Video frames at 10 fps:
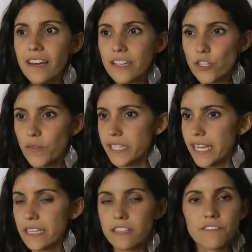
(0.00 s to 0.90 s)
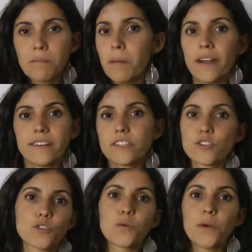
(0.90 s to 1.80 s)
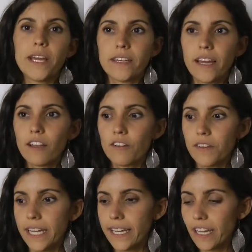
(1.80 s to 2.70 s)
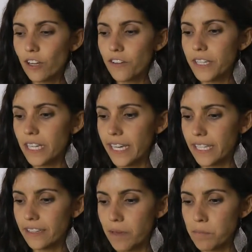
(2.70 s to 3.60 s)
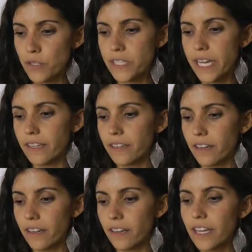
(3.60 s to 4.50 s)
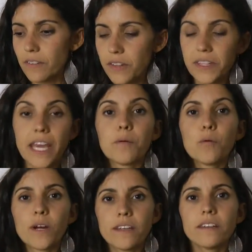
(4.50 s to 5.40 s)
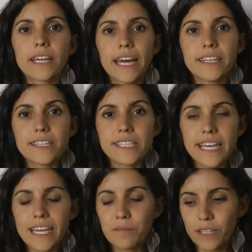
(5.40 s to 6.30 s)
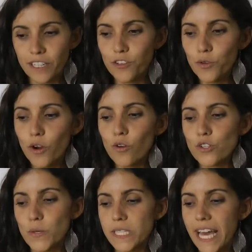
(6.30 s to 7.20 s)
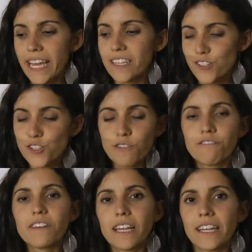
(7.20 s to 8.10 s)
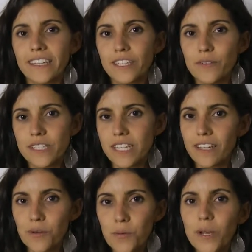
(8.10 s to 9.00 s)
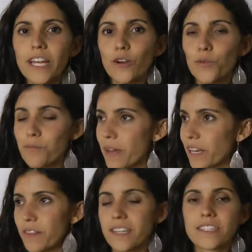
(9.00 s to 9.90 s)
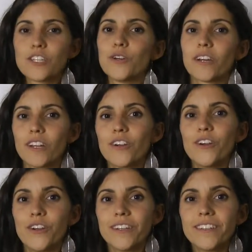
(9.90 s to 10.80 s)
So the scientific part is just great. I love it. And I love it like they present in a level that everyone can understand. But if you are also a scientist, you feel like there is like really good, many things that you can learn.